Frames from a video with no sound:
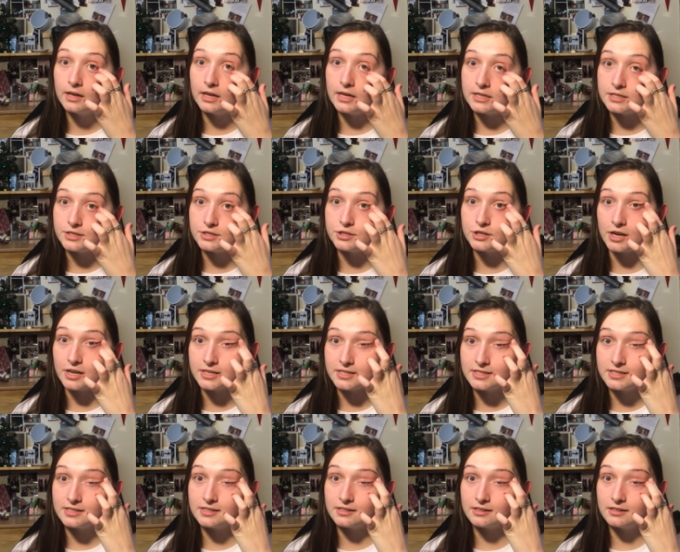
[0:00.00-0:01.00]
is
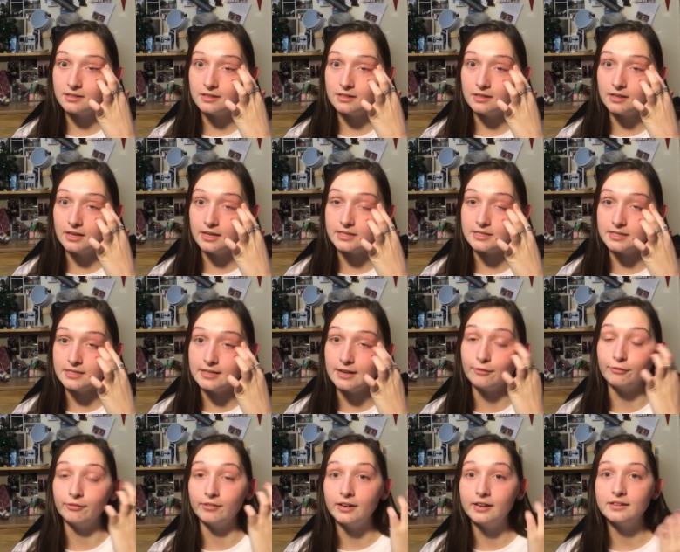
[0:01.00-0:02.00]
just, it's
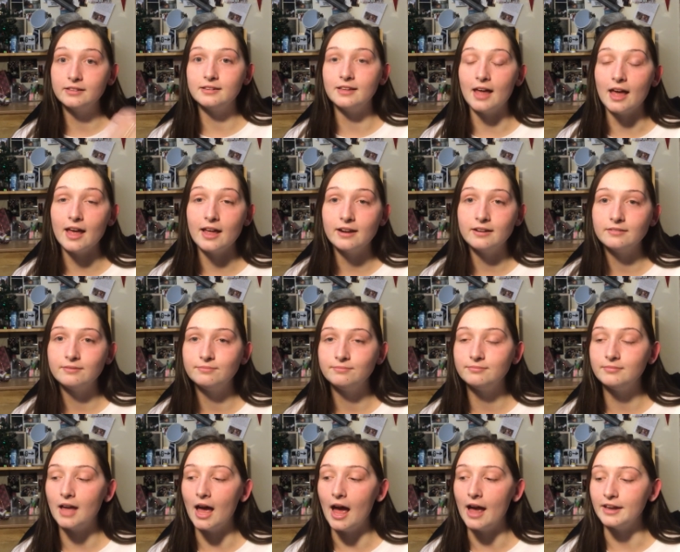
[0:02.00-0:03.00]
different than
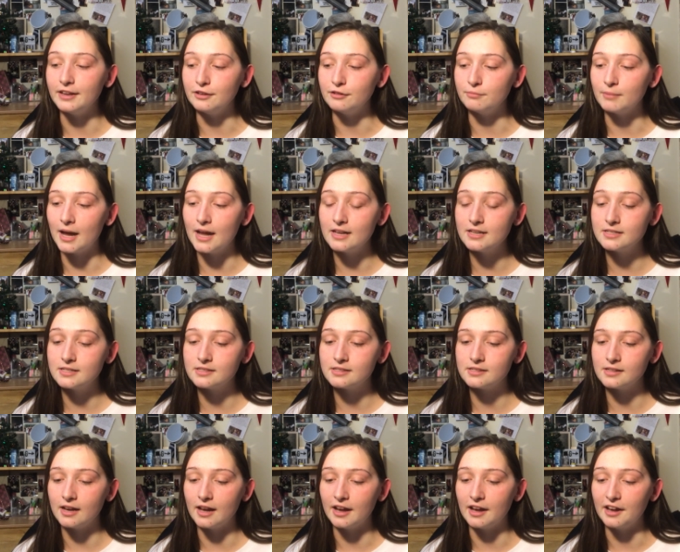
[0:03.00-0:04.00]
at
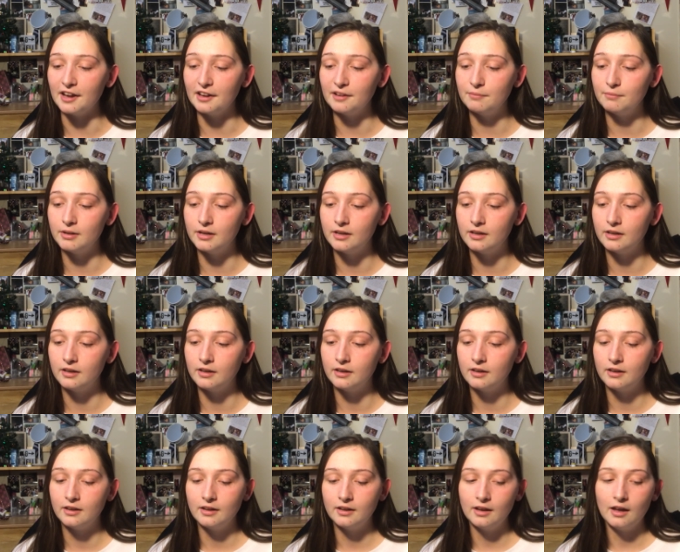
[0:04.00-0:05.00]
UMass.
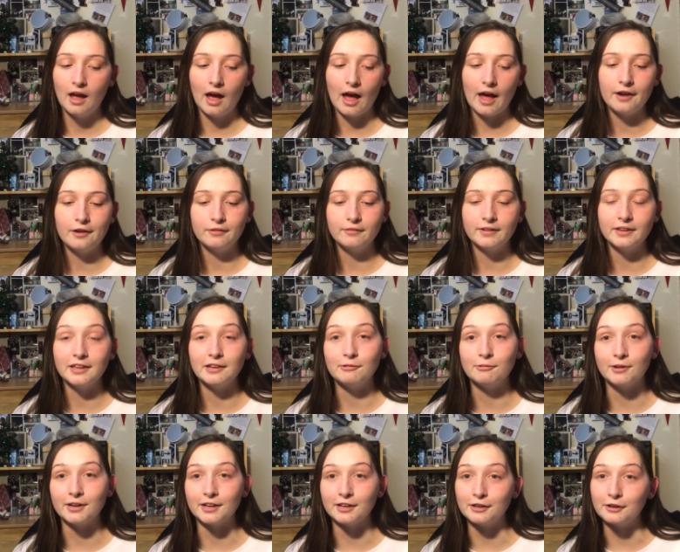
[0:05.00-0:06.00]
I don't really
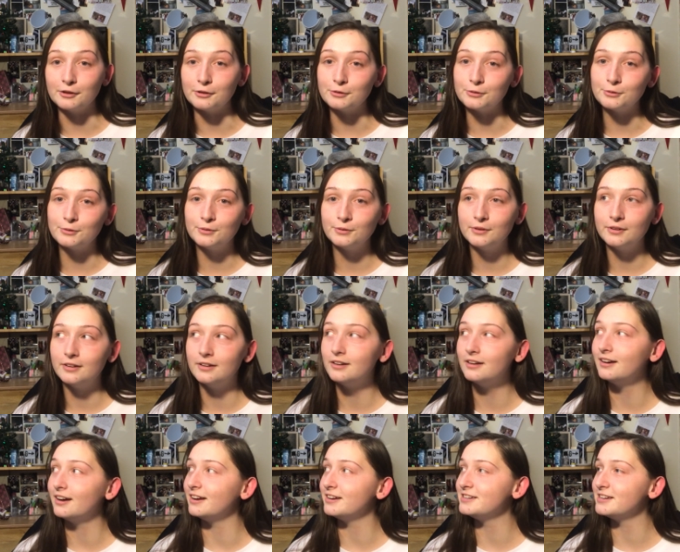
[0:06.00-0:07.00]
want to go
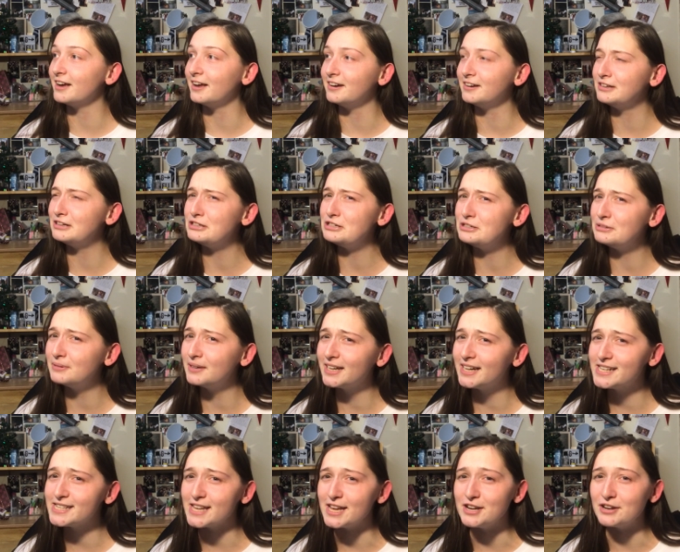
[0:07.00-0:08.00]
a ton into it
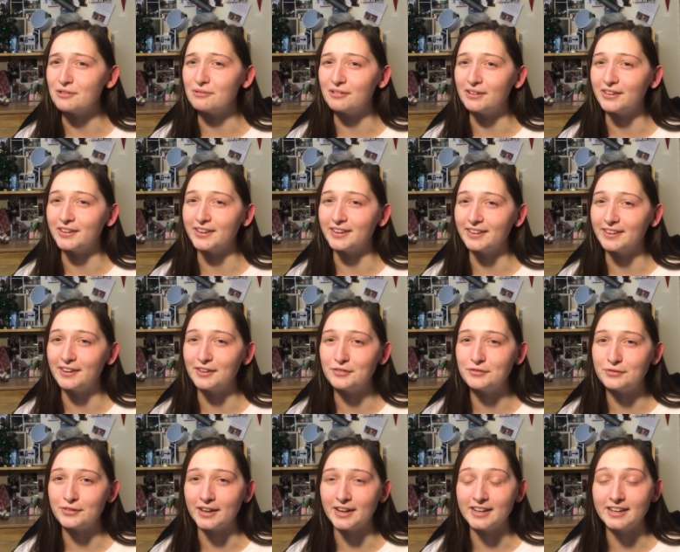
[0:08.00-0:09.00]
because I don't want to
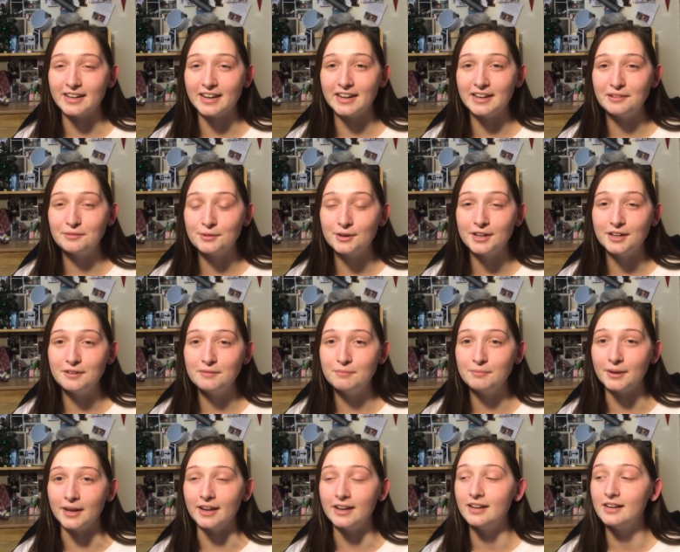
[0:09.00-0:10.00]
offend anyone,
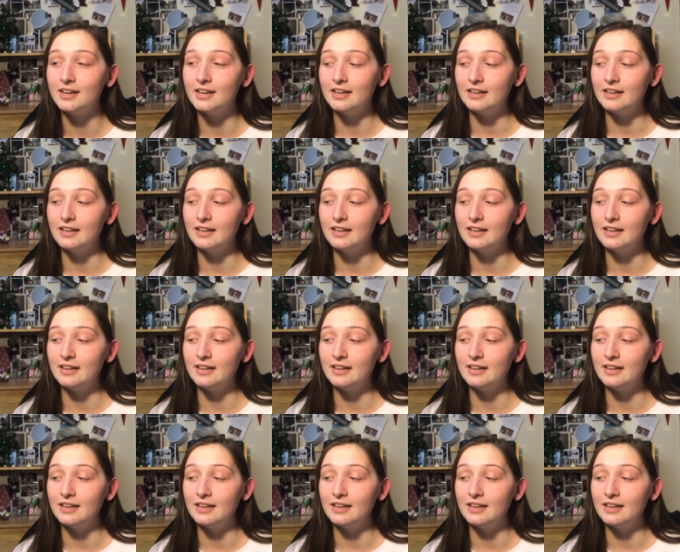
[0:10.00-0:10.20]
but